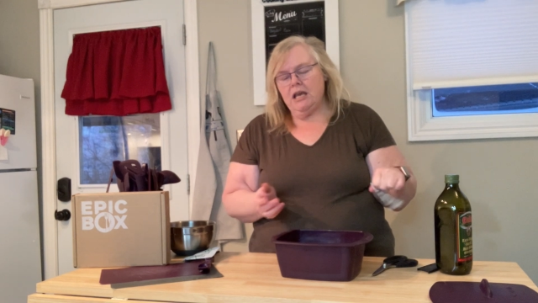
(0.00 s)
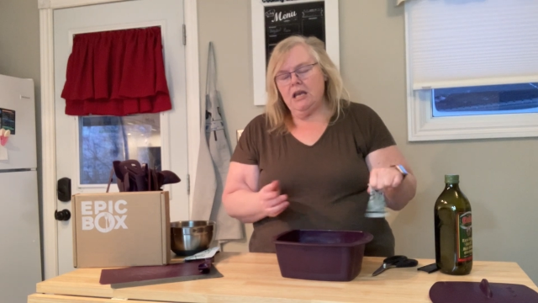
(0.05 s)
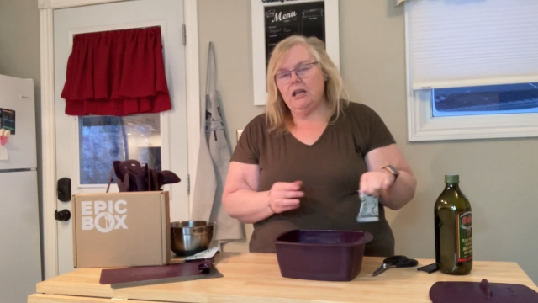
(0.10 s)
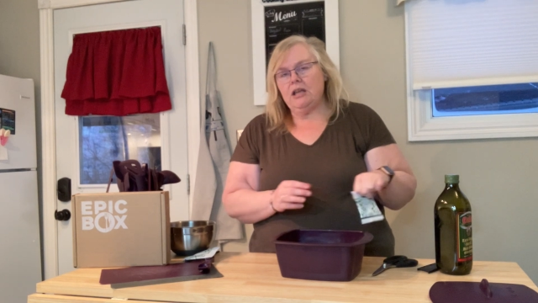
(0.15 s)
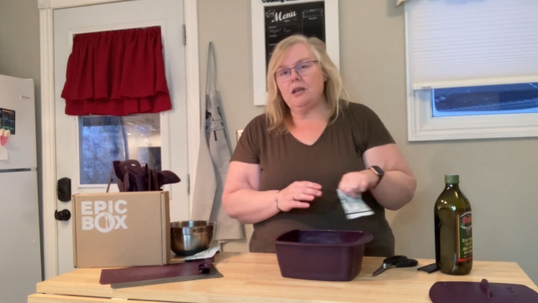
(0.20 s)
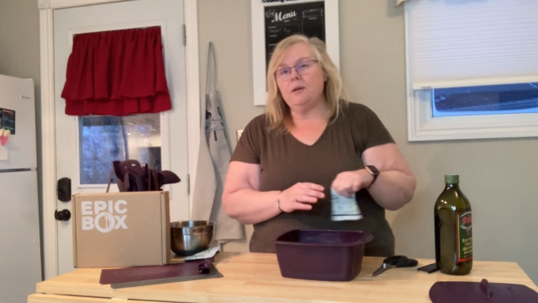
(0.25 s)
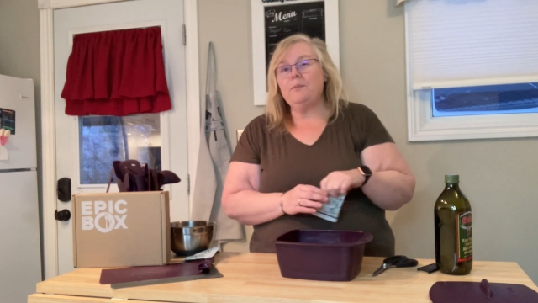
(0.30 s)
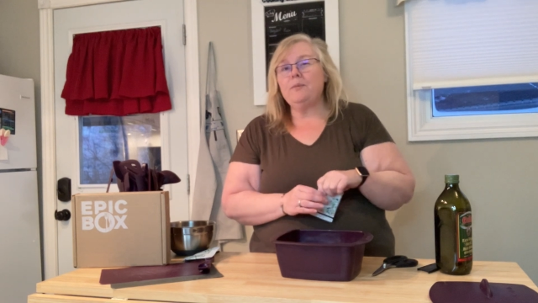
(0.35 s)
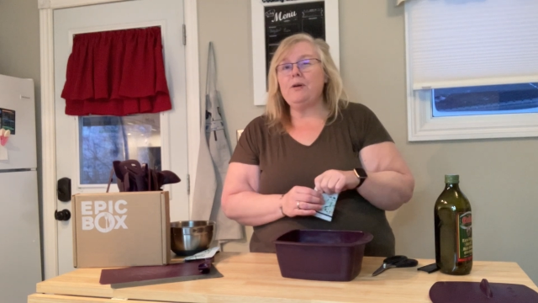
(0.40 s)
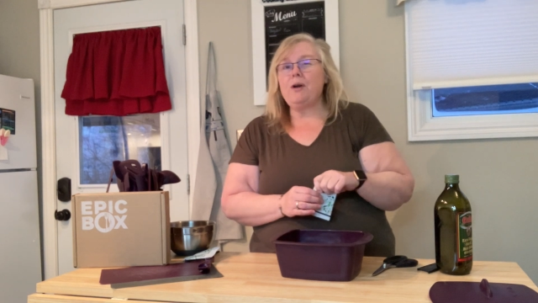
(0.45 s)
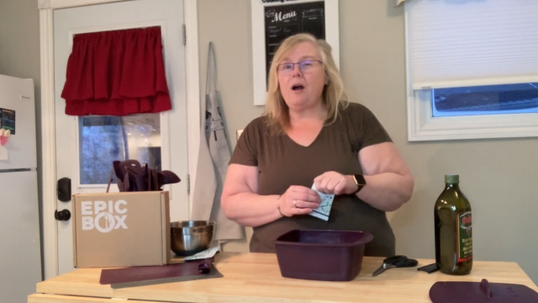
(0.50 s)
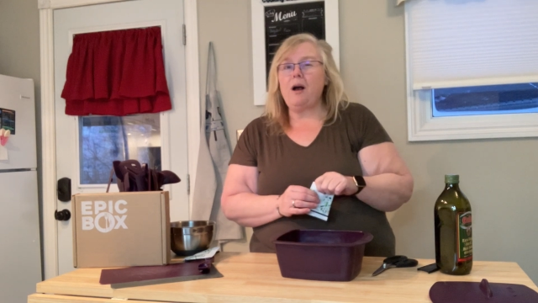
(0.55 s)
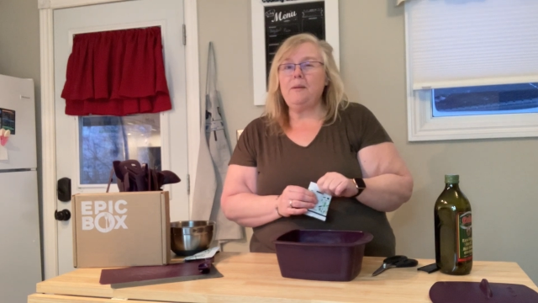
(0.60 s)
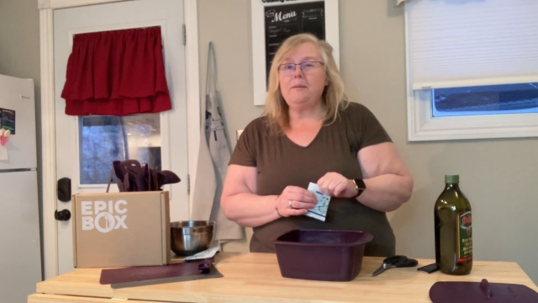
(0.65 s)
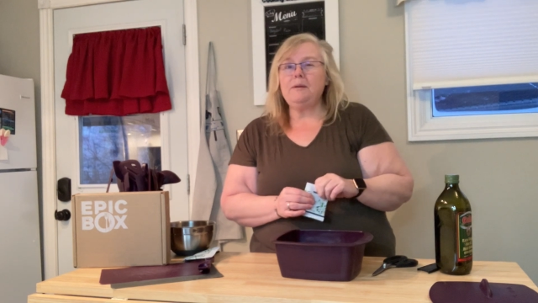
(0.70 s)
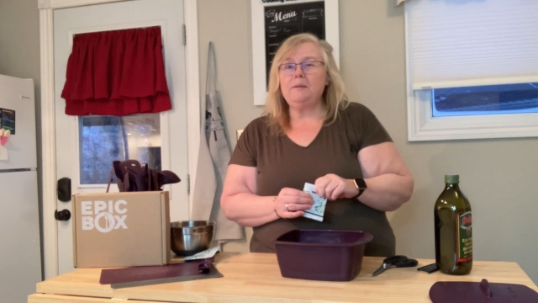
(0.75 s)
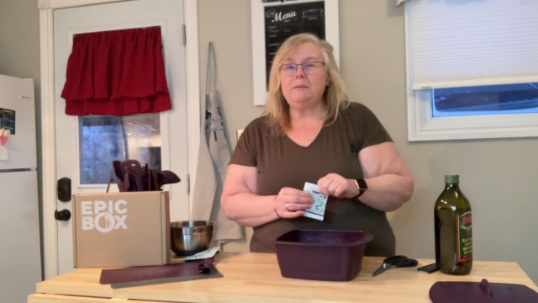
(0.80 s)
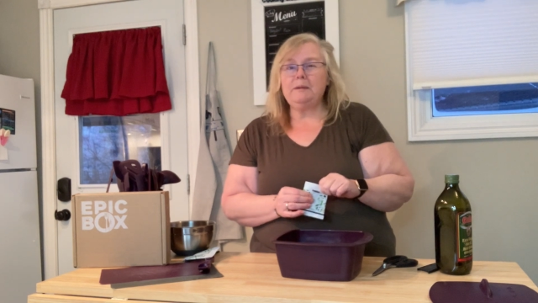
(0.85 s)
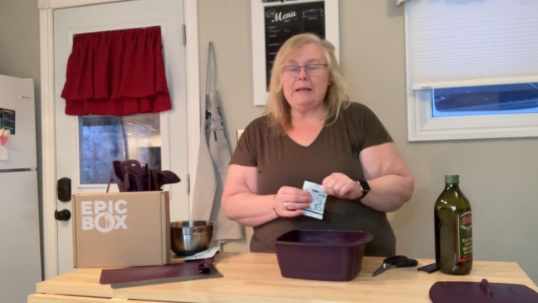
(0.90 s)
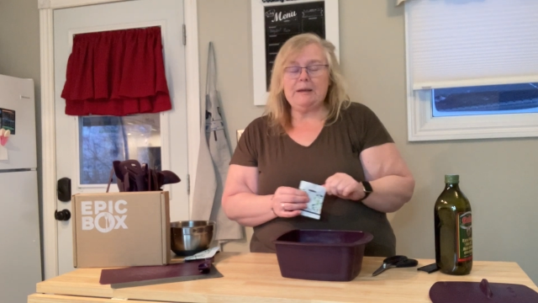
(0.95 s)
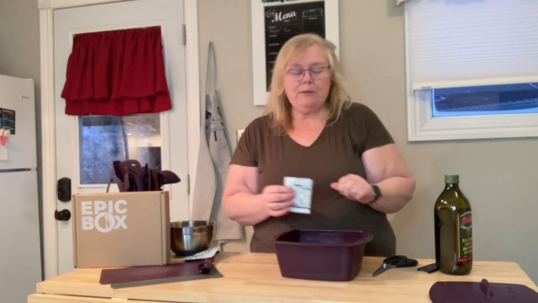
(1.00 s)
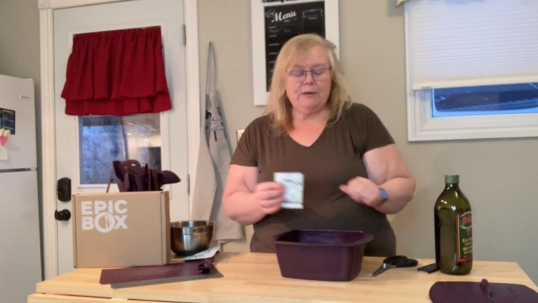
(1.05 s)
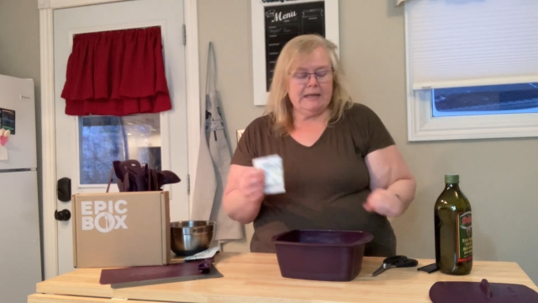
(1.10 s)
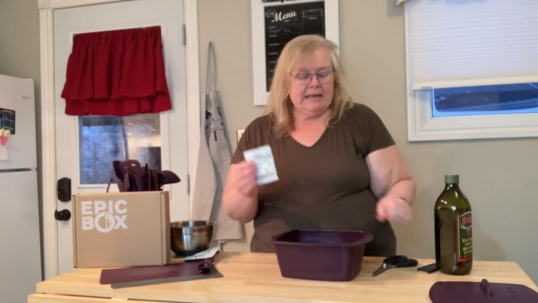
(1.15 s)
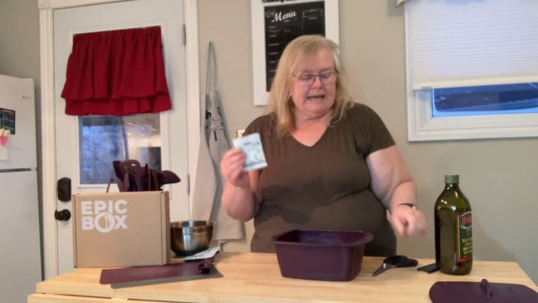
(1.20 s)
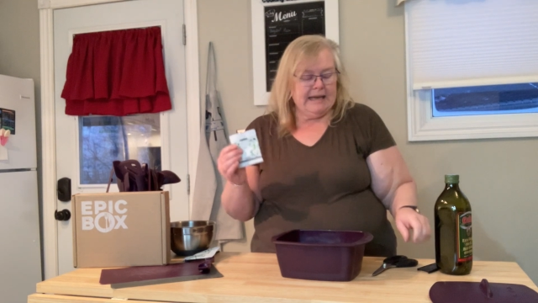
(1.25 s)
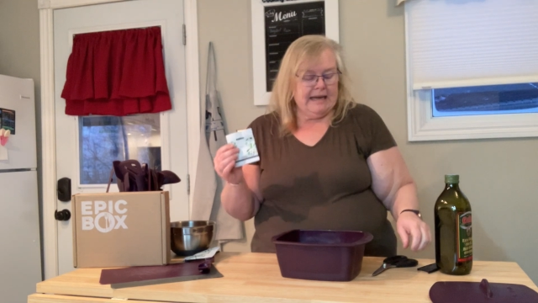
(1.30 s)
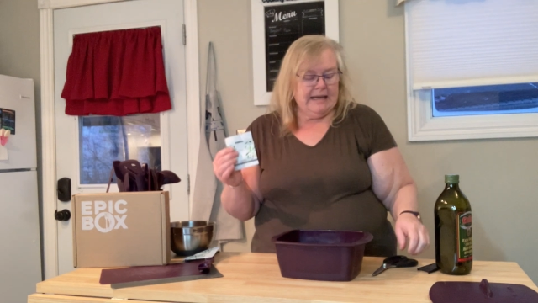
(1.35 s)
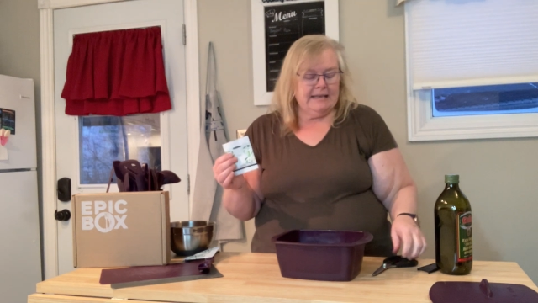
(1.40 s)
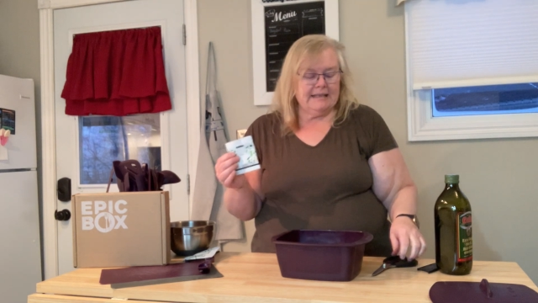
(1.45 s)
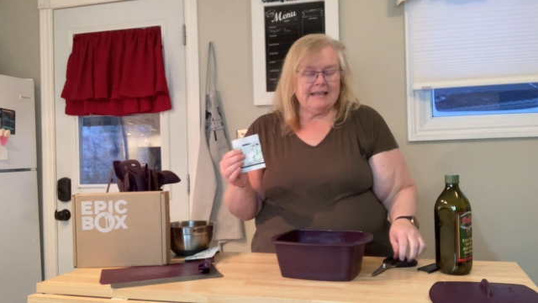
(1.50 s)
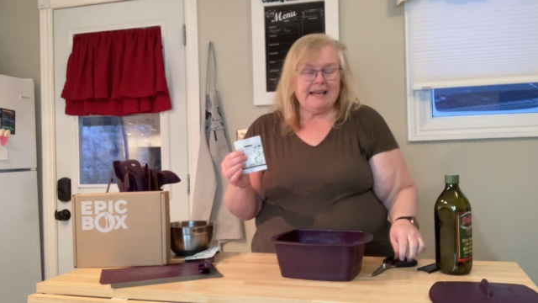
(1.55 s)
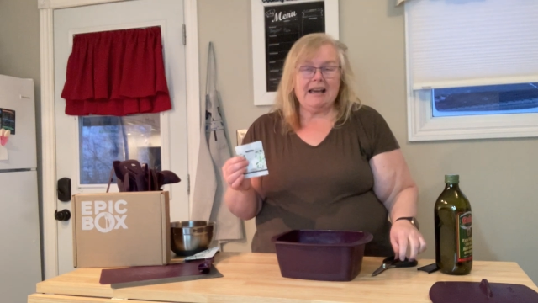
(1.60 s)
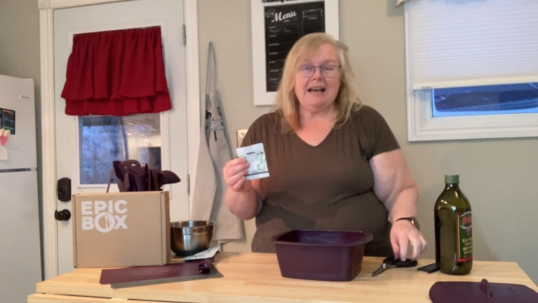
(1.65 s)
you probably would need